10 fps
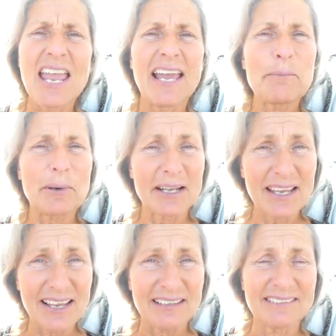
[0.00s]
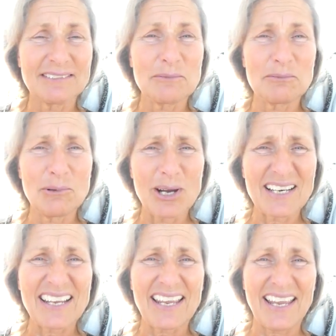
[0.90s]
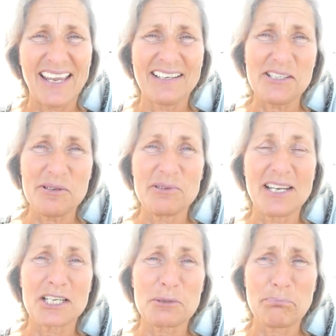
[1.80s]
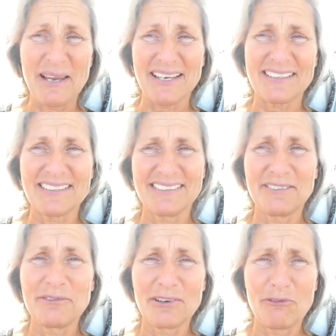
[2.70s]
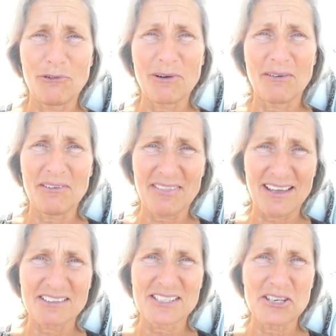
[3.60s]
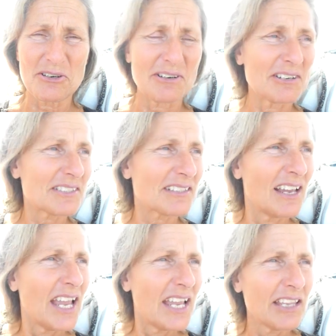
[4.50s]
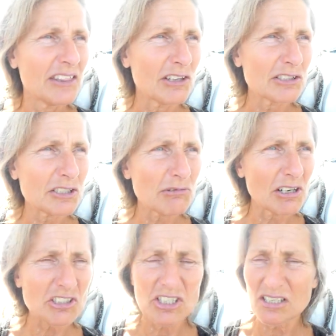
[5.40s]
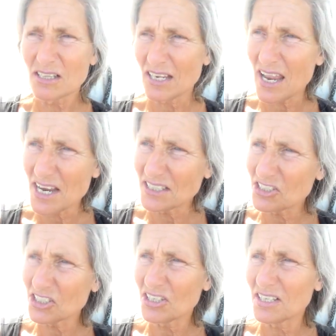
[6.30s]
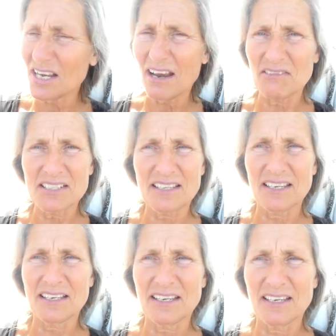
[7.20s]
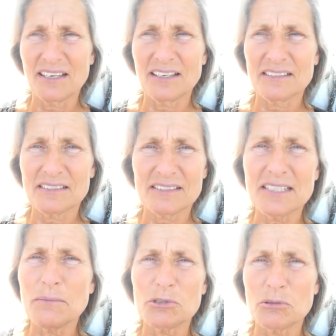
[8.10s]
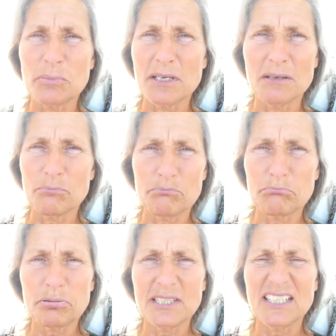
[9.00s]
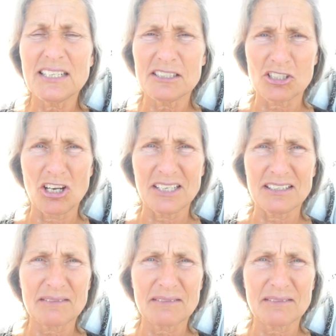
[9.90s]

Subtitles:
But again, what can you expect for 4,000 euros? The structure, the engine, everything seemed to be pretty solid.